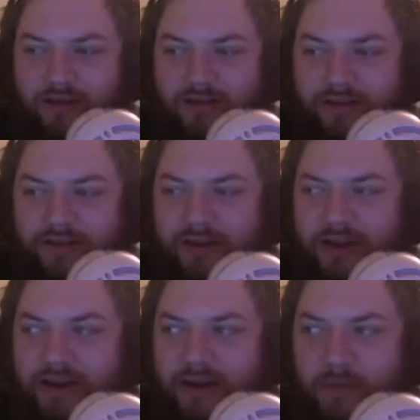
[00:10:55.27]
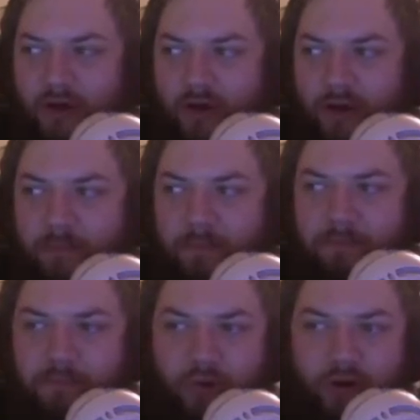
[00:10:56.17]
This could end up going
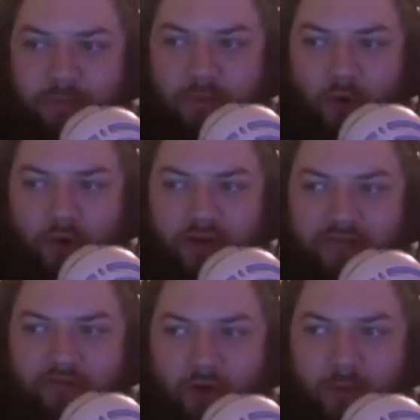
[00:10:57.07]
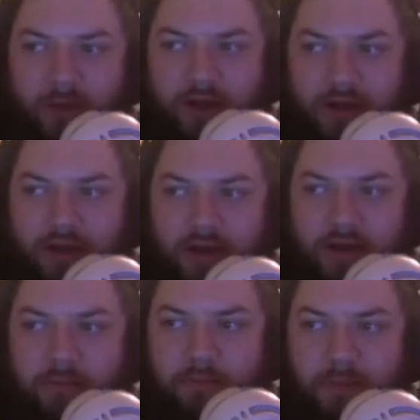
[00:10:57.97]
pretty poorly for me,
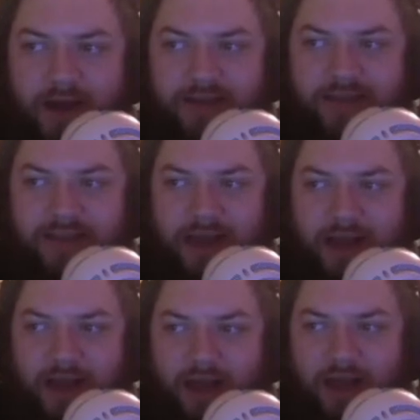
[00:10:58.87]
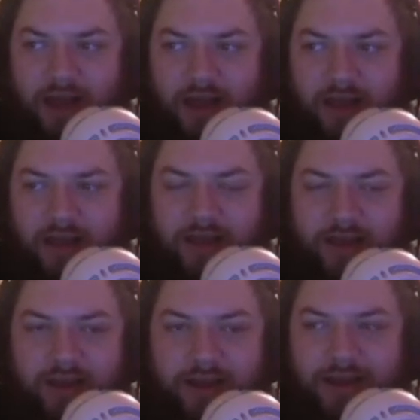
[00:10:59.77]
but uh,
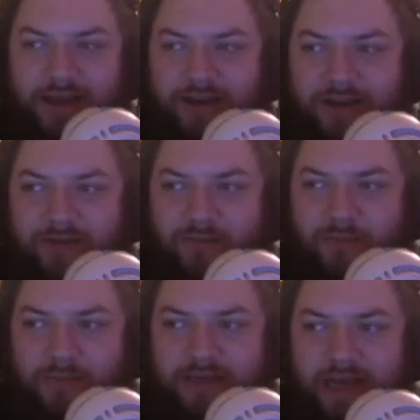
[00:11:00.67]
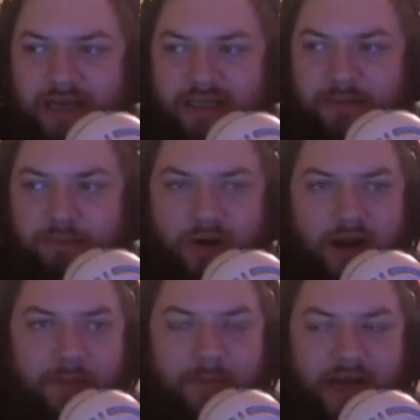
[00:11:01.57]
it says
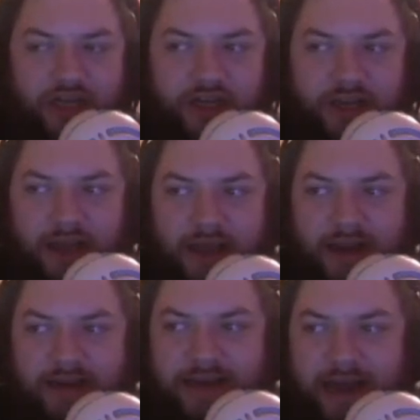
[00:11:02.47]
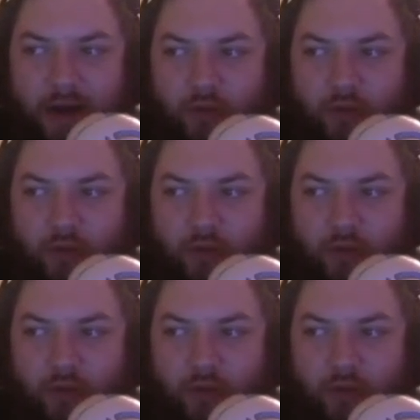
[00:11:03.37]
pray magic and attack